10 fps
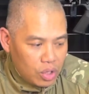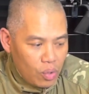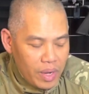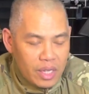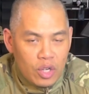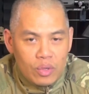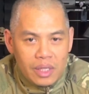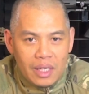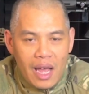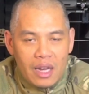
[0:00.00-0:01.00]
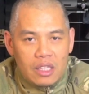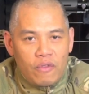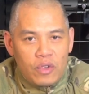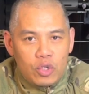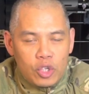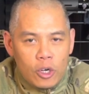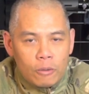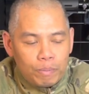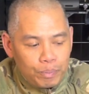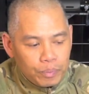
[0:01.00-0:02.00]
using that in the
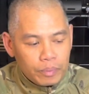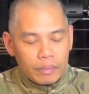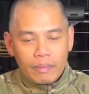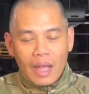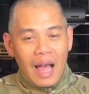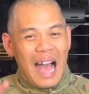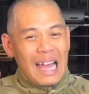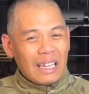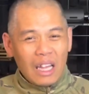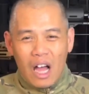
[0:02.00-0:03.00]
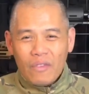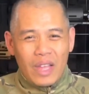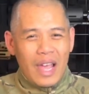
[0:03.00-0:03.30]
future. I love the